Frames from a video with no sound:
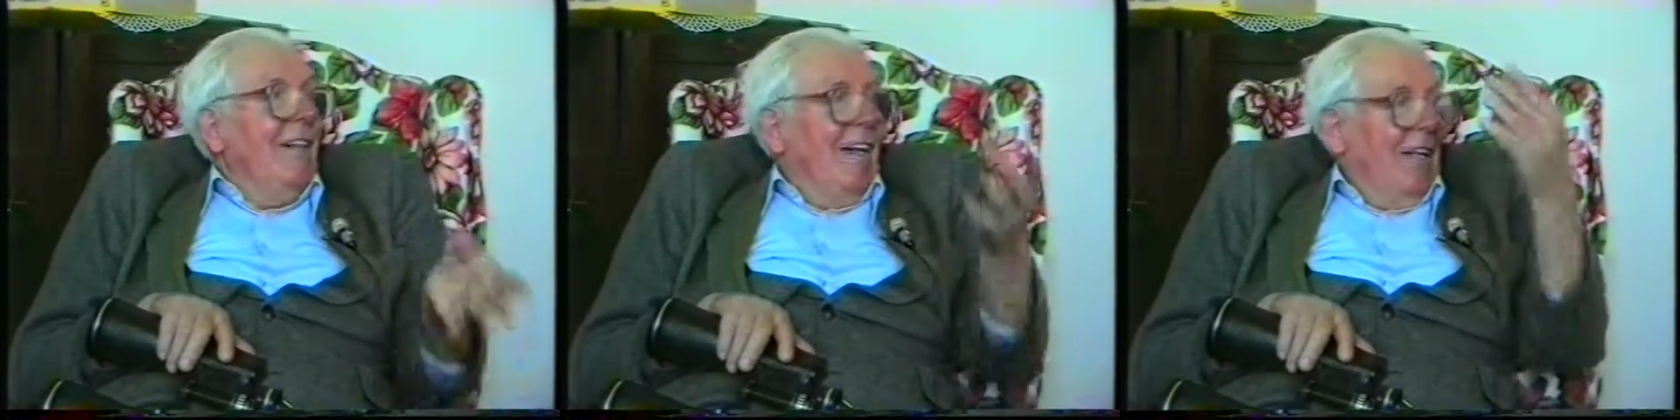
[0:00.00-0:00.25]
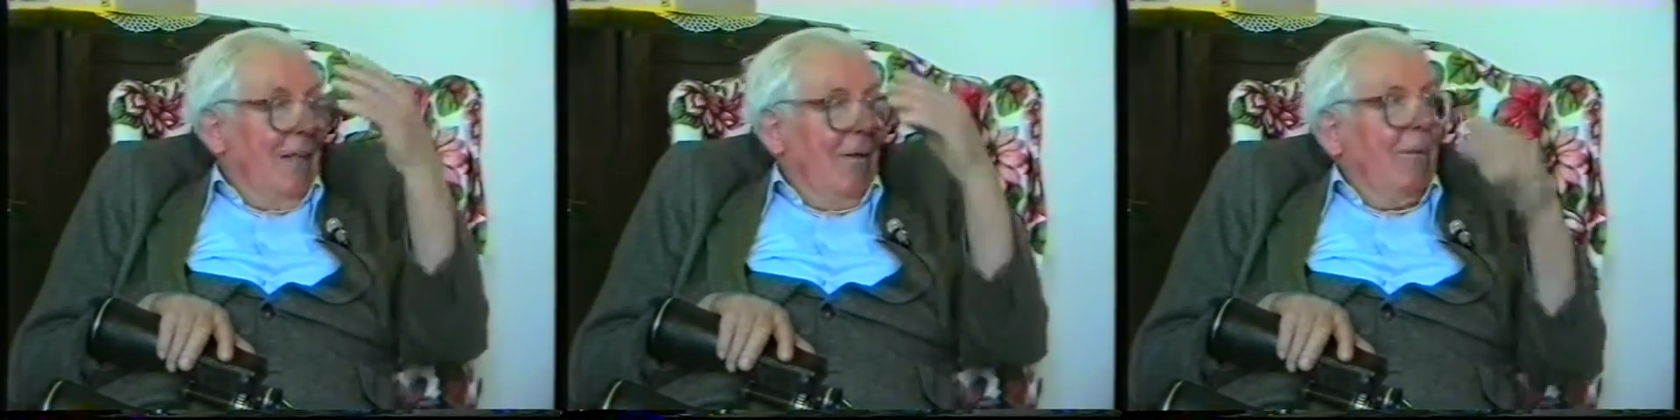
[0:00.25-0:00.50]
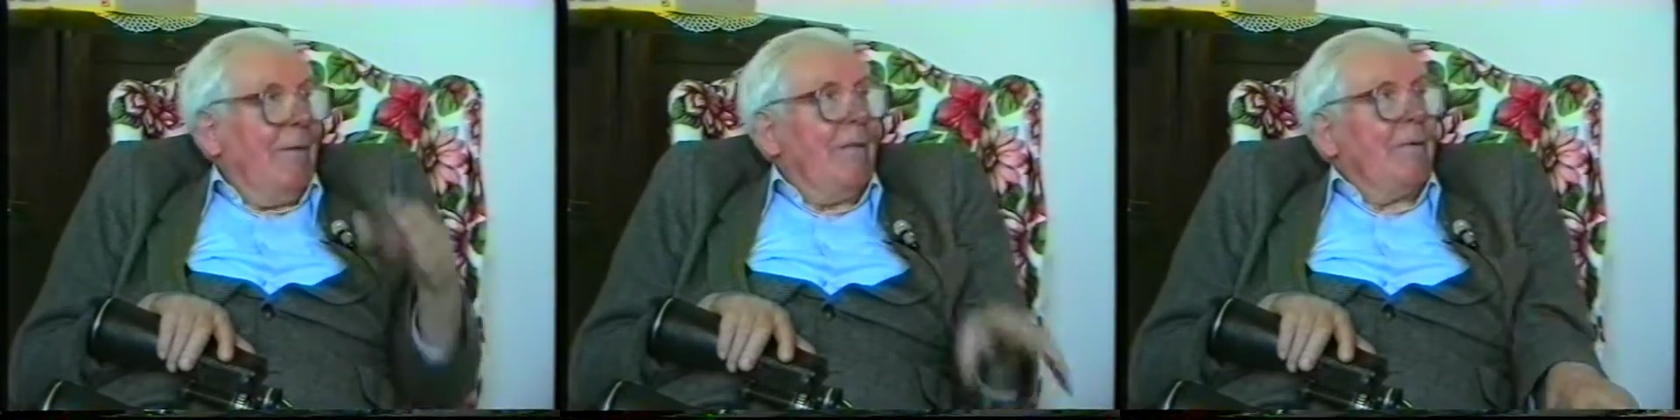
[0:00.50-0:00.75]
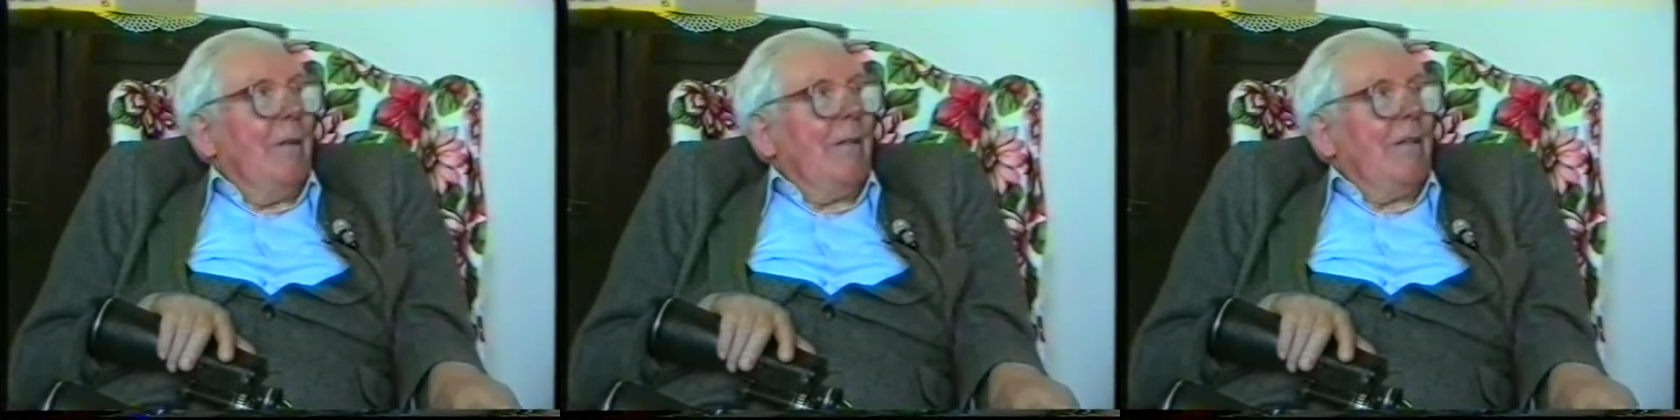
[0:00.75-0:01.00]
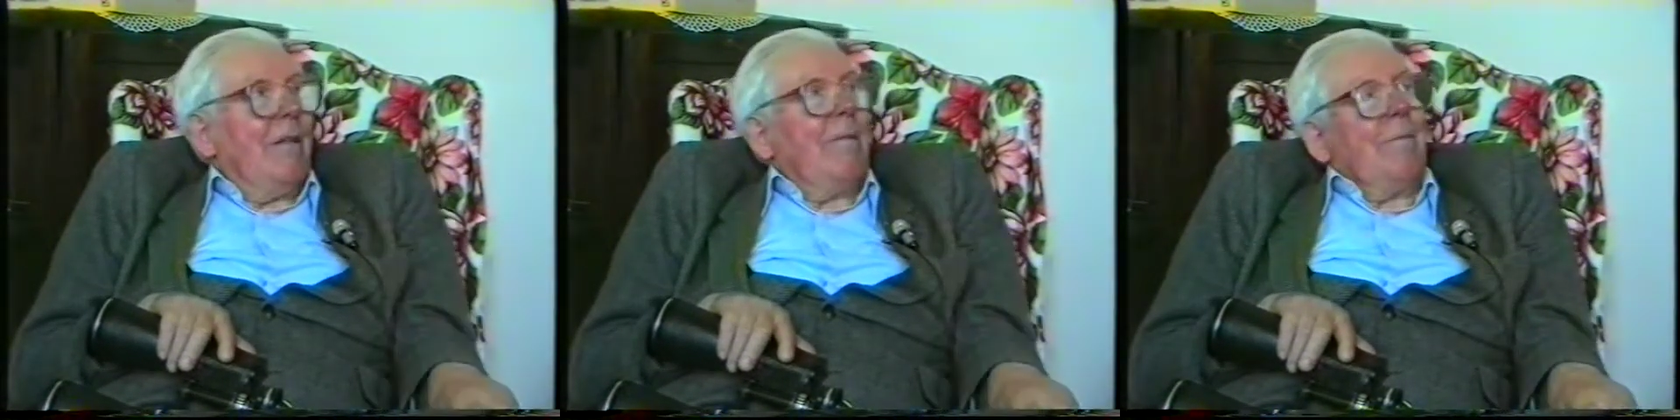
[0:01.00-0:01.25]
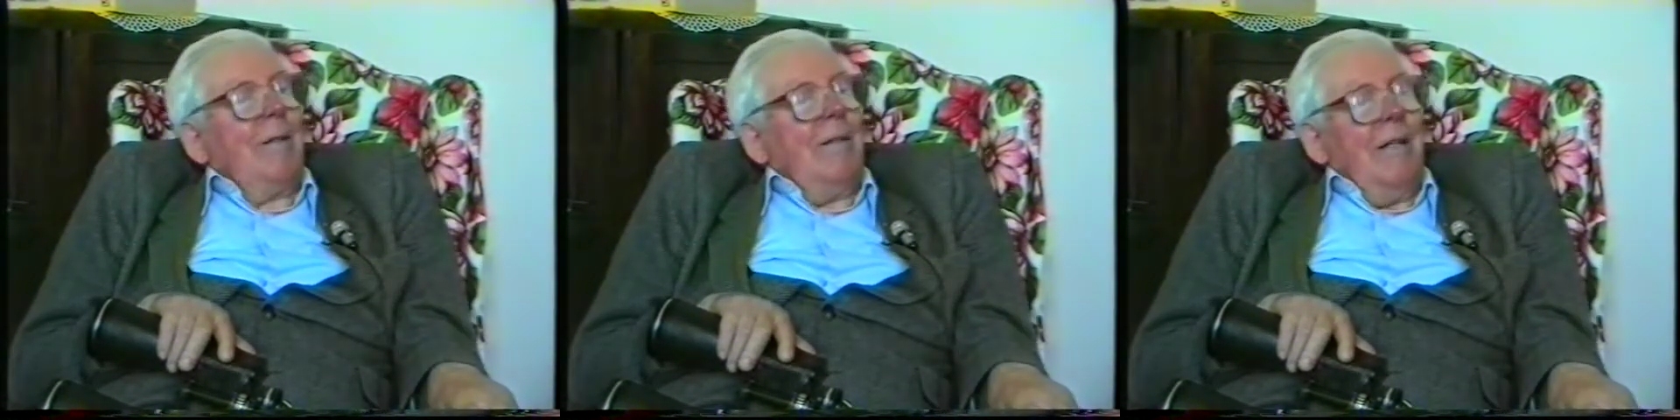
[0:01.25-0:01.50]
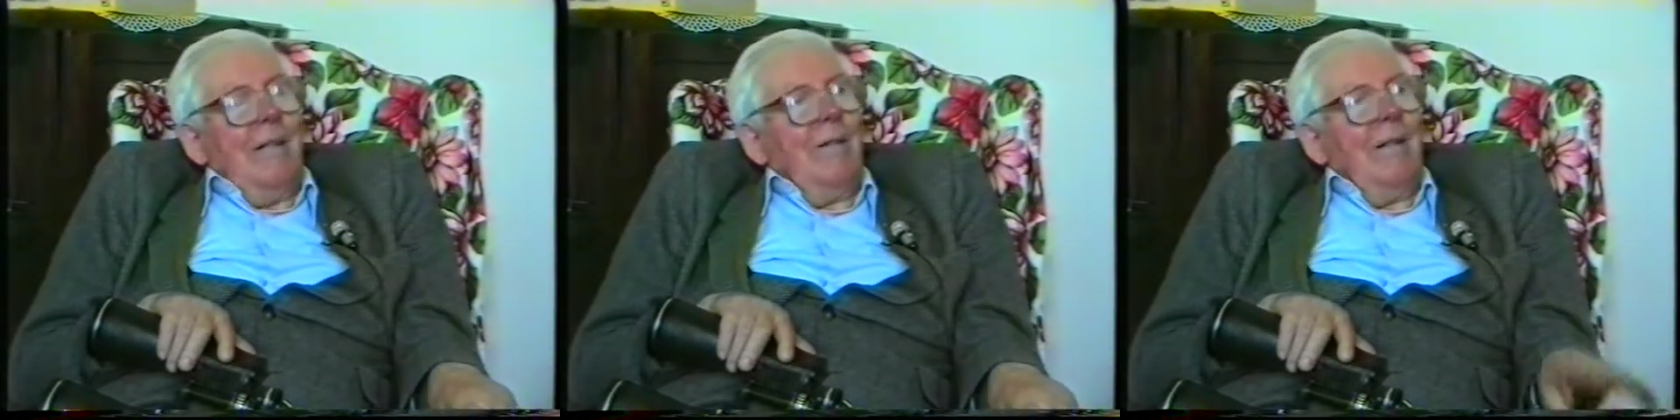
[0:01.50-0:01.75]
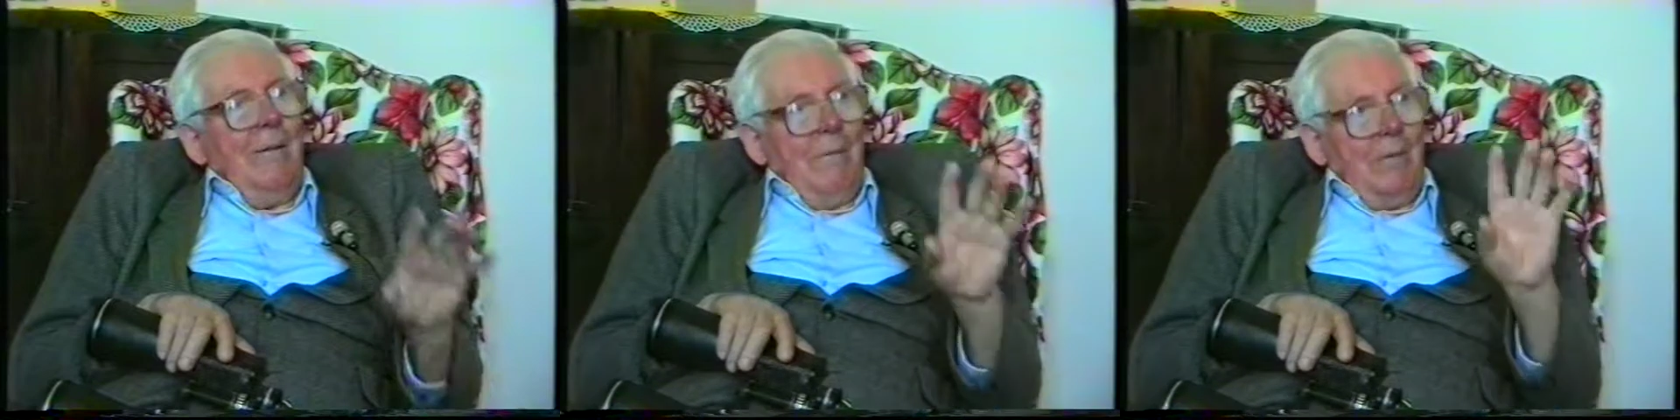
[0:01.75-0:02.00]
and I would have spotted it. But no,
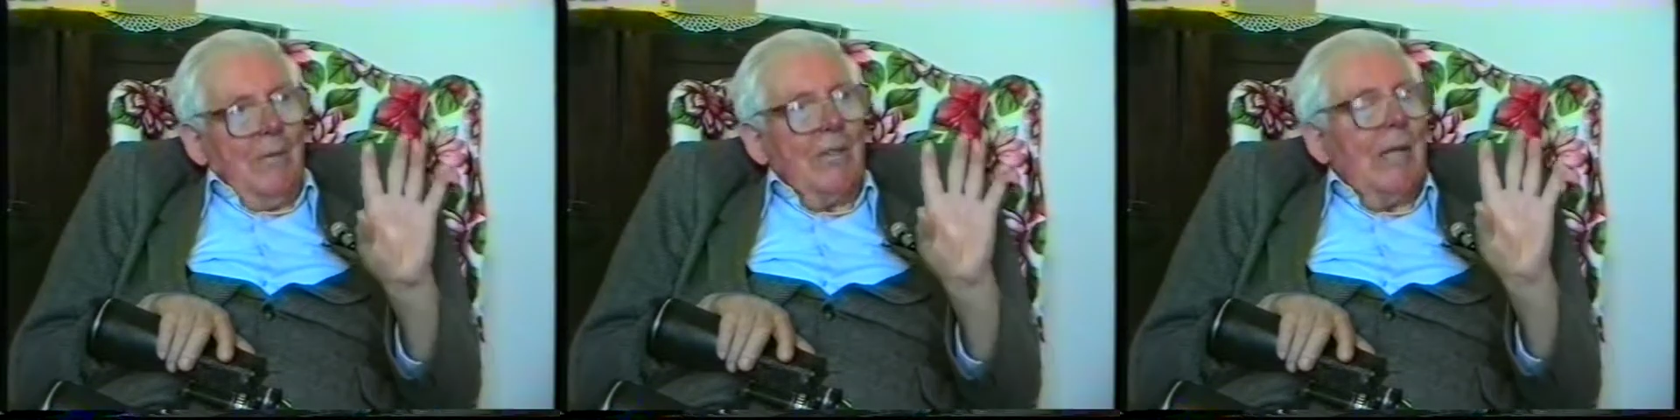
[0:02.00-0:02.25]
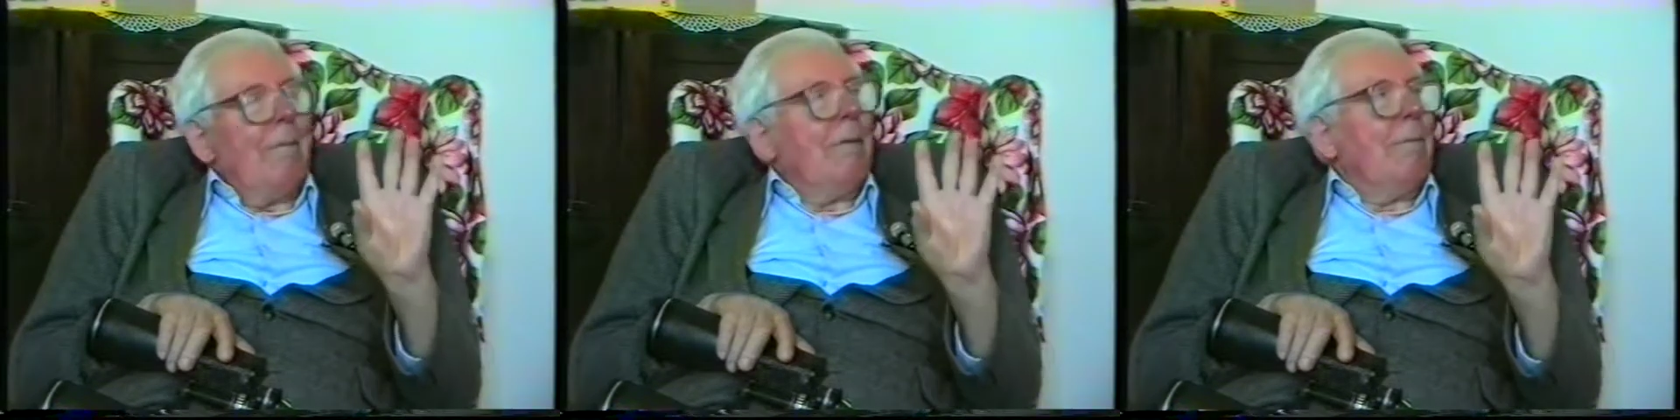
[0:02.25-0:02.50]
it just happened